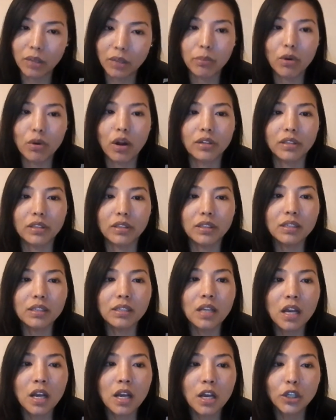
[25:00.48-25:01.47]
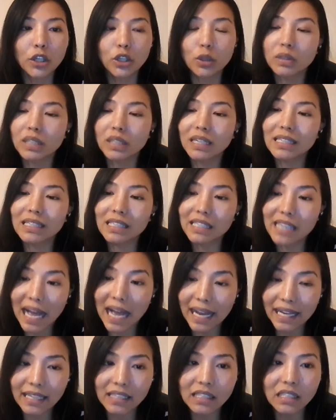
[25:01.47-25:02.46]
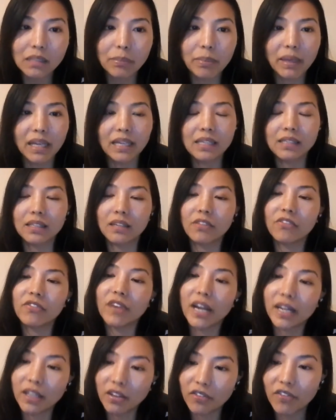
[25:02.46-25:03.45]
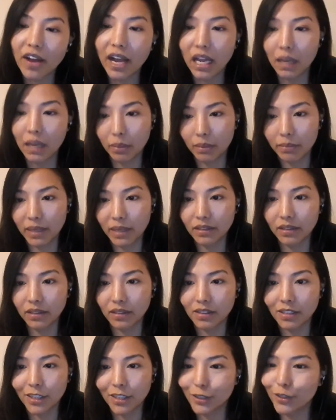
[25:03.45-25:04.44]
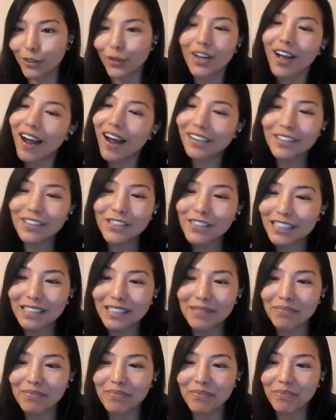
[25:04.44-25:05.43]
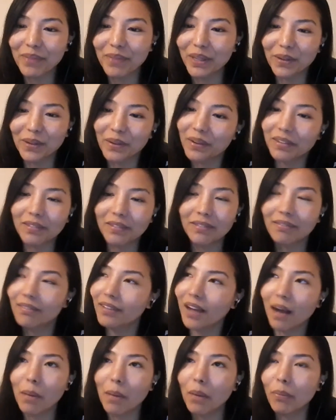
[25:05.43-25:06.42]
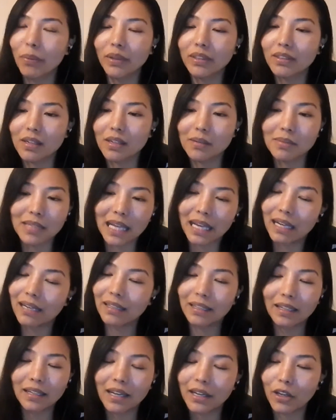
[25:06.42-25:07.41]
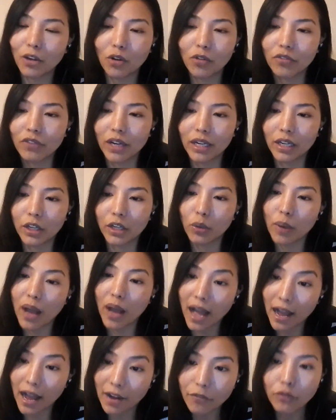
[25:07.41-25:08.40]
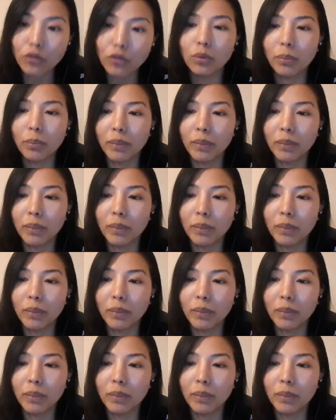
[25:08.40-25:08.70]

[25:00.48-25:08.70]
their products using science-based and verifiable methods. So you can't just, come up with terms like green and eco-friendly. You have